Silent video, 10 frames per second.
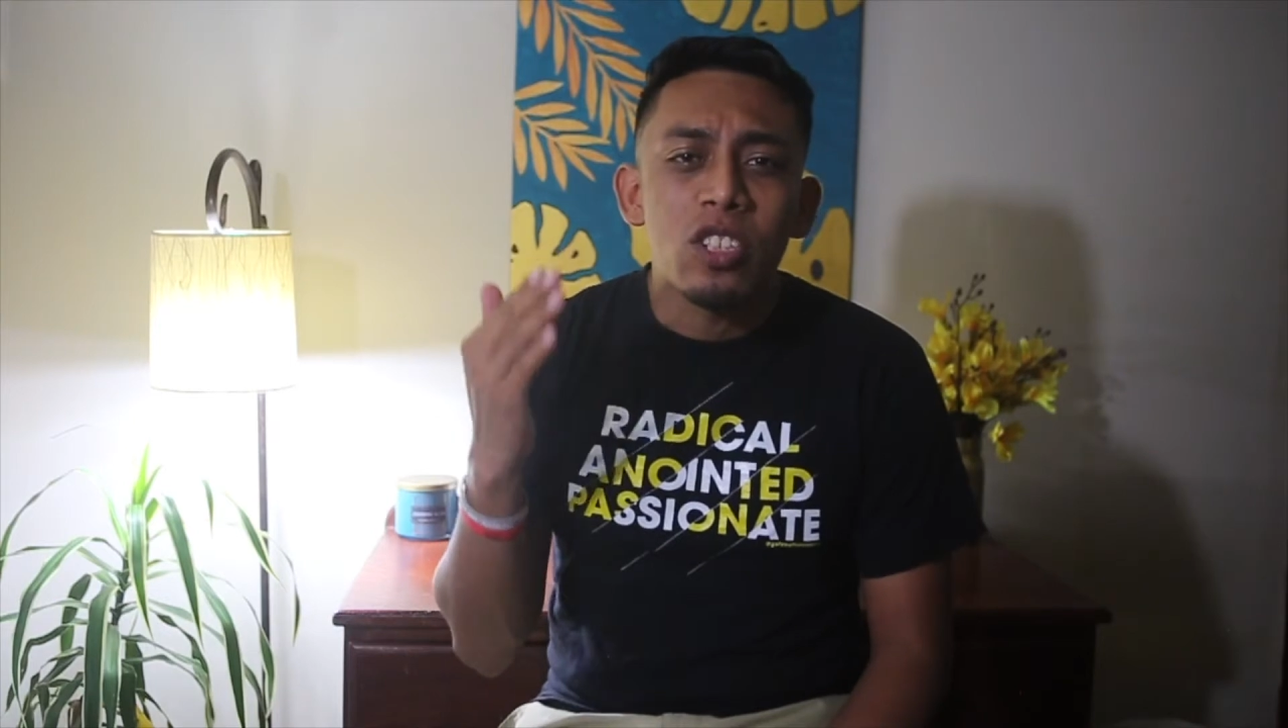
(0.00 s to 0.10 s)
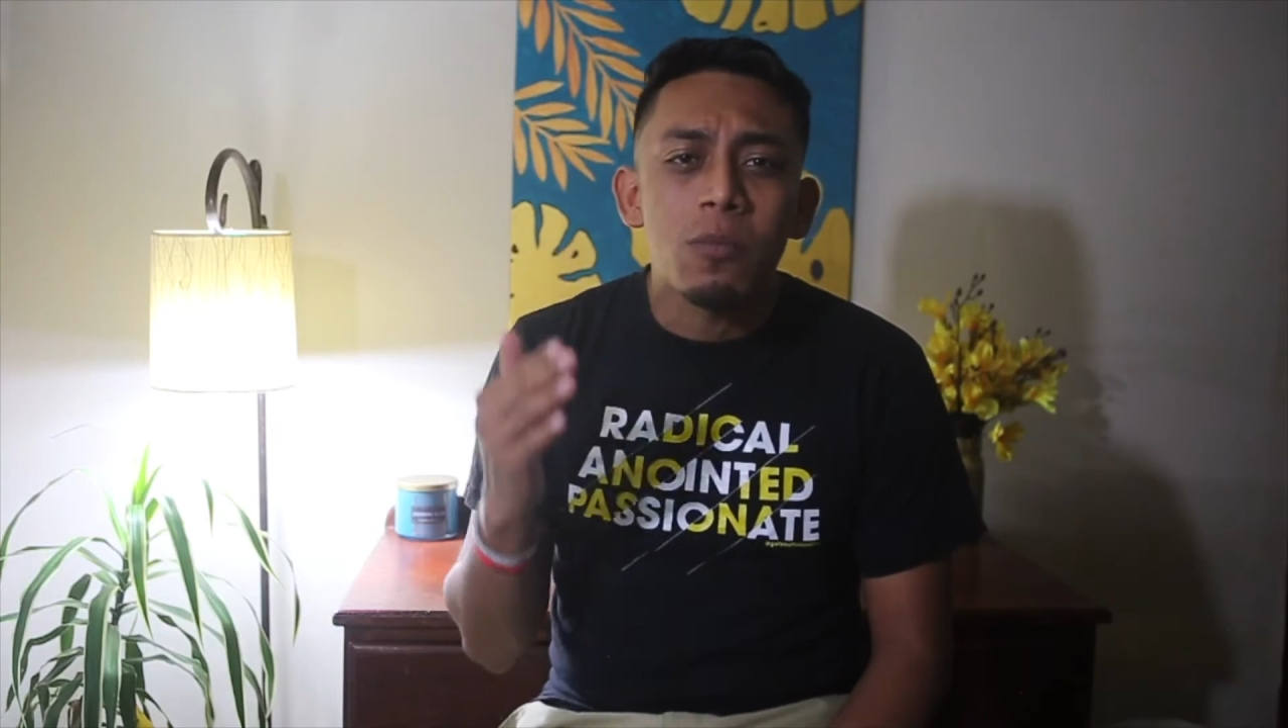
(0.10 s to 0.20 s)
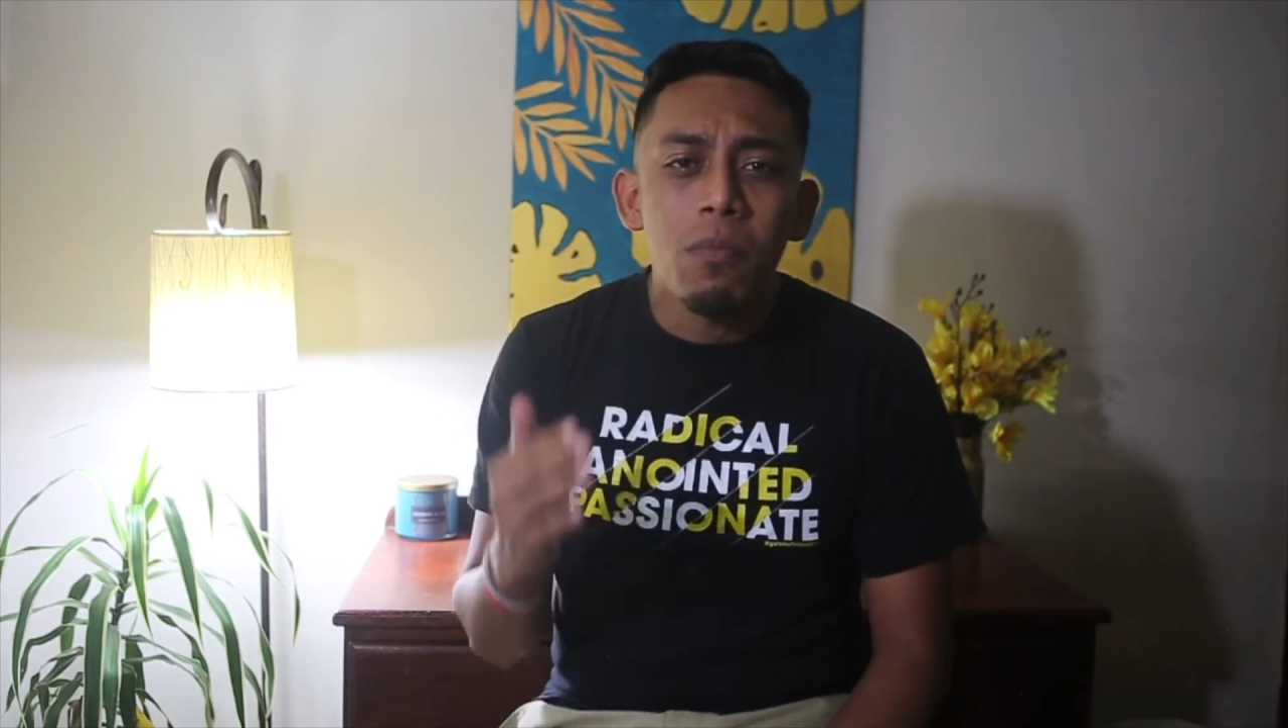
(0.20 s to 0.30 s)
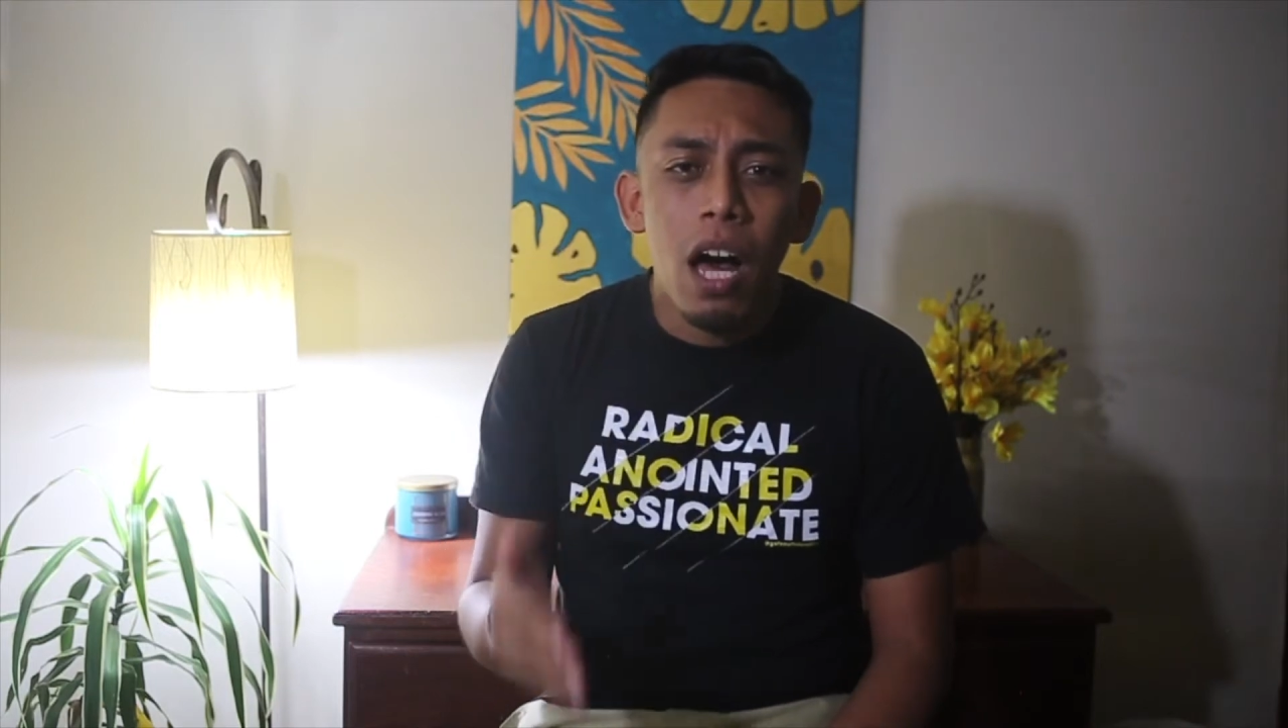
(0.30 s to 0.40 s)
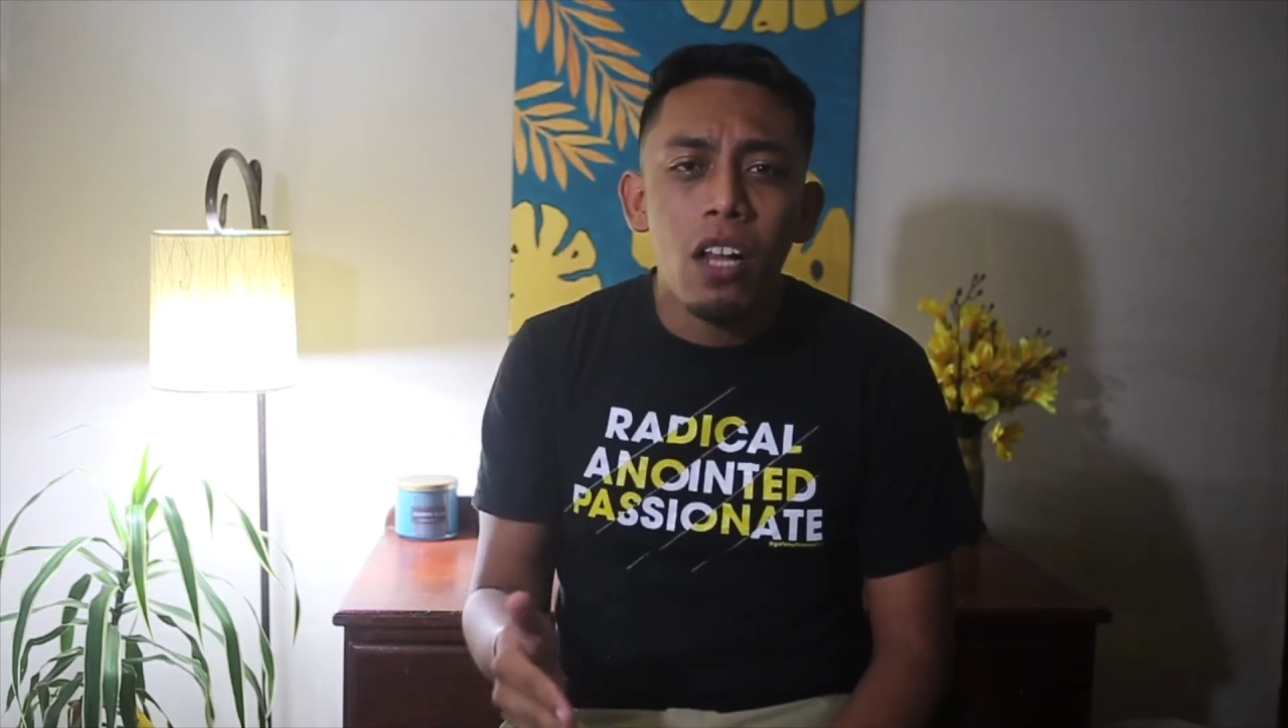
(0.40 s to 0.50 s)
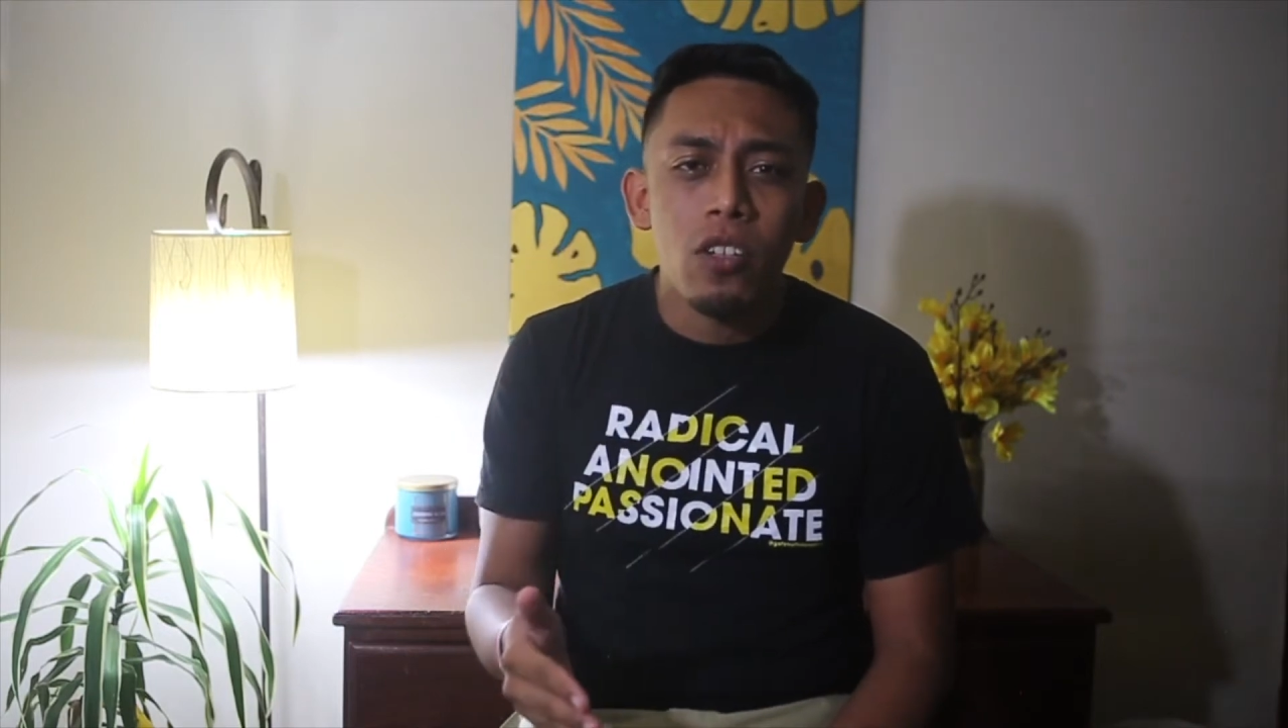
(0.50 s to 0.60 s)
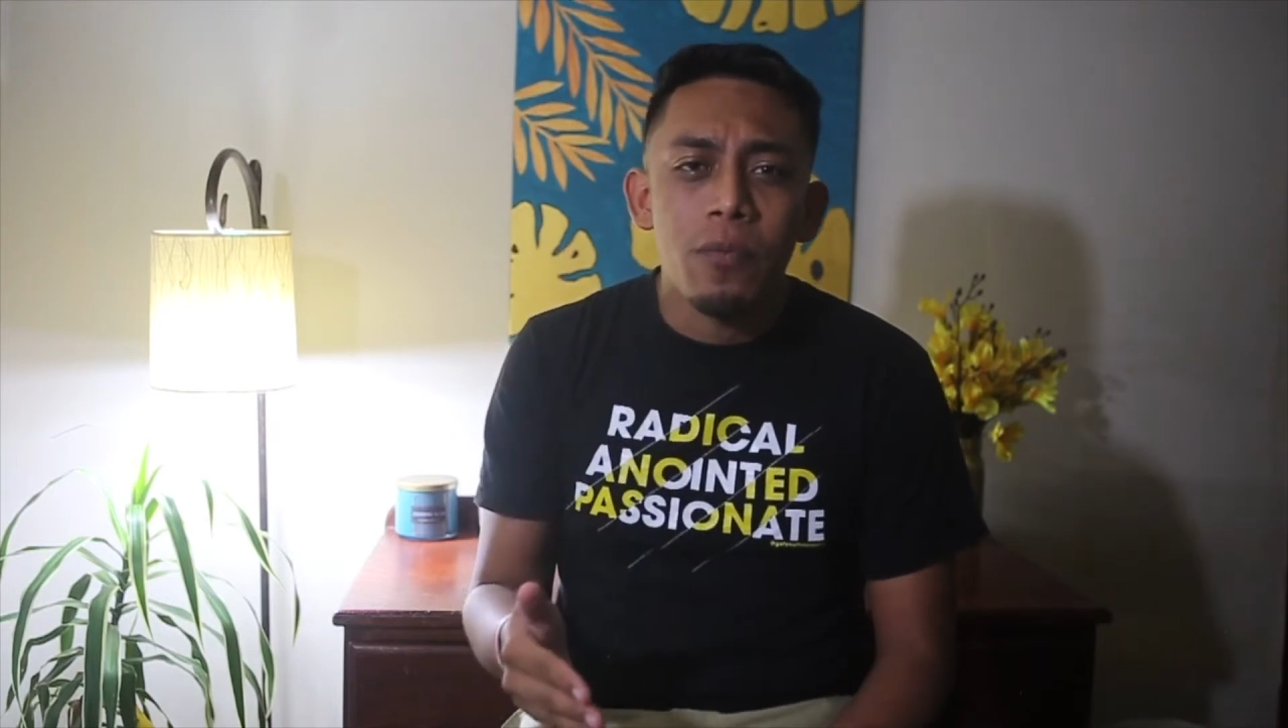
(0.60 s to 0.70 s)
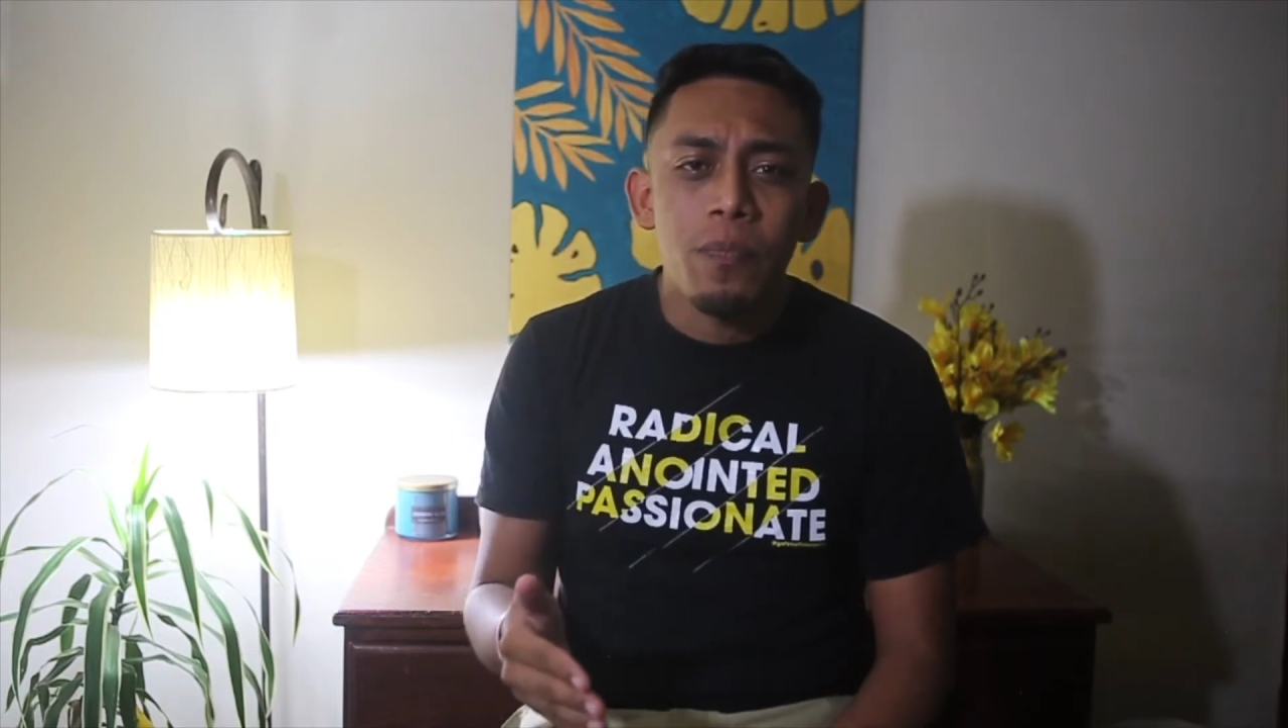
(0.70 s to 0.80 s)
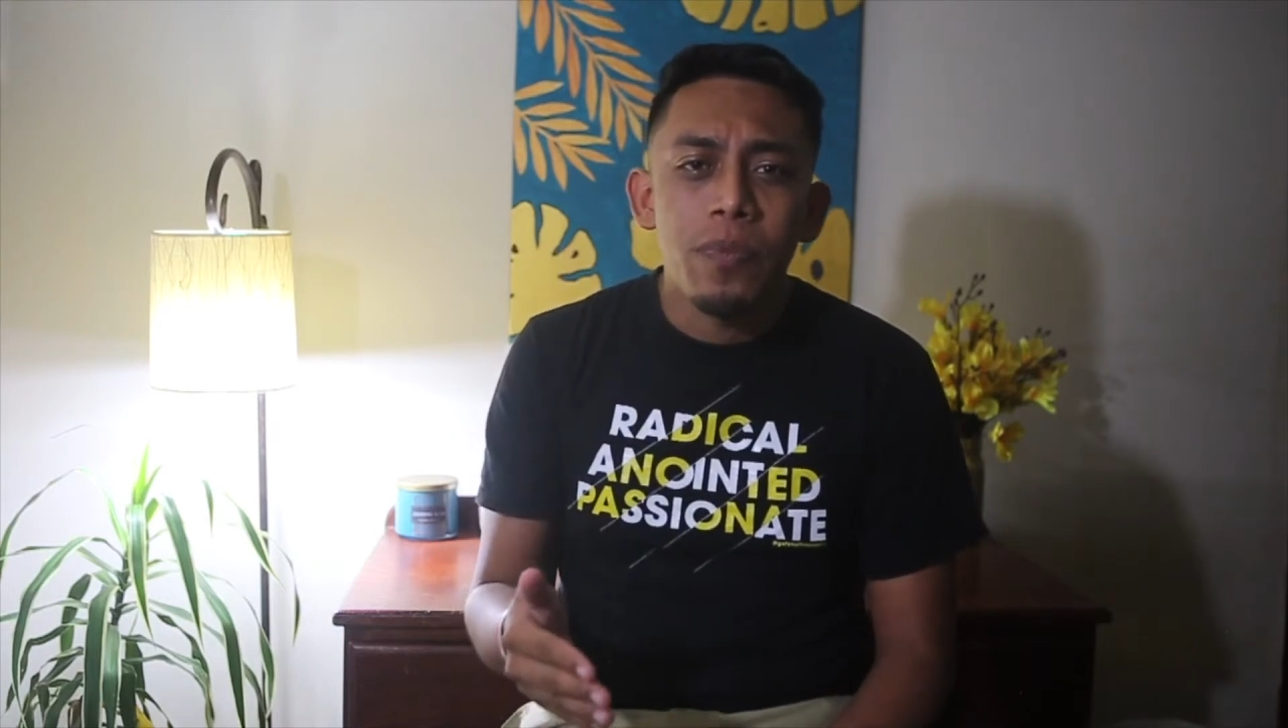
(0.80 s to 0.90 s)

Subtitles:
smaller.